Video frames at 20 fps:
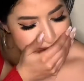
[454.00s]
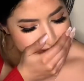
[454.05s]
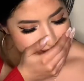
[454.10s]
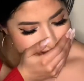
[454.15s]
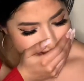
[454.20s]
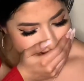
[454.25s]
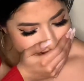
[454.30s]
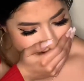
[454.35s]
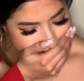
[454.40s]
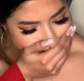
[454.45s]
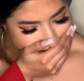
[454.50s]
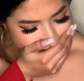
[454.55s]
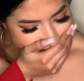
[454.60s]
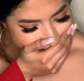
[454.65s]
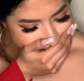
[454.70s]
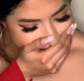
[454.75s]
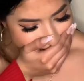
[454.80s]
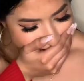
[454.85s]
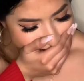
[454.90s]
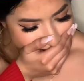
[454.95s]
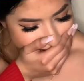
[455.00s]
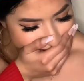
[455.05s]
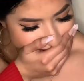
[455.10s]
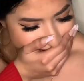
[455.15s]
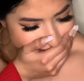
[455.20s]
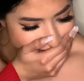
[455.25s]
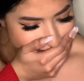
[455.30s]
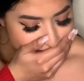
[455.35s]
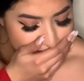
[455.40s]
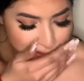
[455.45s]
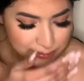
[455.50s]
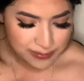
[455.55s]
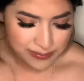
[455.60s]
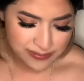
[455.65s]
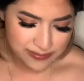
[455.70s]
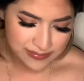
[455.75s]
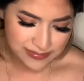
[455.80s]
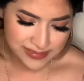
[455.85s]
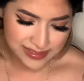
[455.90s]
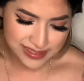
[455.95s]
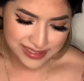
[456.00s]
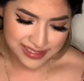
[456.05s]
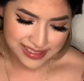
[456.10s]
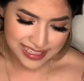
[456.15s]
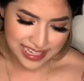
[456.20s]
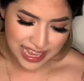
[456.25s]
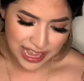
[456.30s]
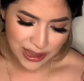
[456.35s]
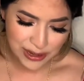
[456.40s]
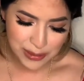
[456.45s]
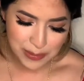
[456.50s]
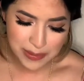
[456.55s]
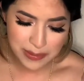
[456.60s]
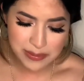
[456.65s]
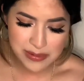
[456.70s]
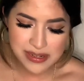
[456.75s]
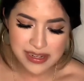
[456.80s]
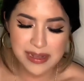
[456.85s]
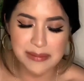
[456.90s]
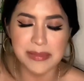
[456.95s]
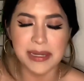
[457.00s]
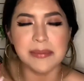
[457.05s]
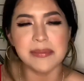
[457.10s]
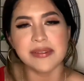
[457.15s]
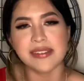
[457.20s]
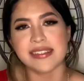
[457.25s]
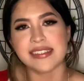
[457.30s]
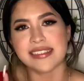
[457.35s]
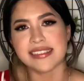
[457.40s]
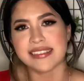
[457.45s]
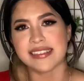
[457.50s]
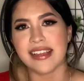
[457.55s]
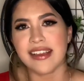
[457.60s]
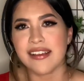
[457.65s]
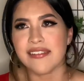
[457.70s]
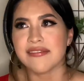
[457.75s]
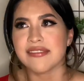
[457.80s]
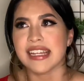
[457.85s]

my god, how do people come up with this stuff?